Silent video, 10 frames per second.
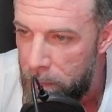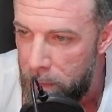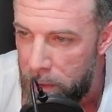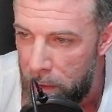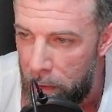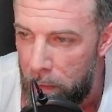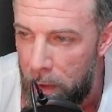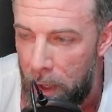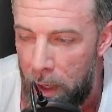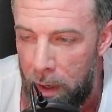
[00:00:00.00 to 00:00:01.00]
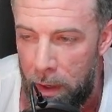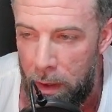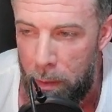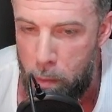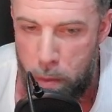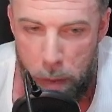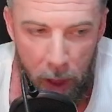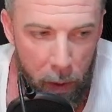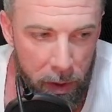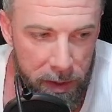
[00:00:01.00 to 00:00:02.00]
So
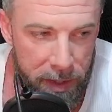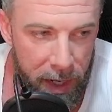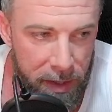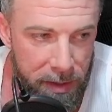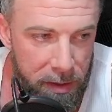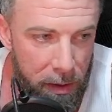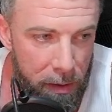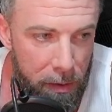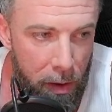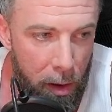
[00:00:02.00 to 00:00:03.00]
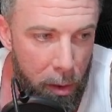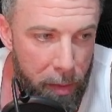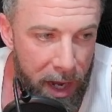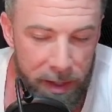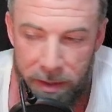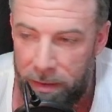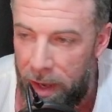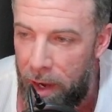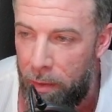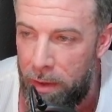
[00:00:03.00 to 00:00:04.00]
I want to tie this all back into
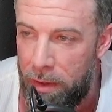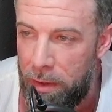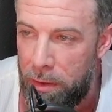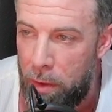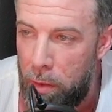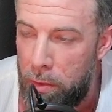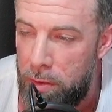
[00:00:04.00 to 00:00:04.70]
how it goes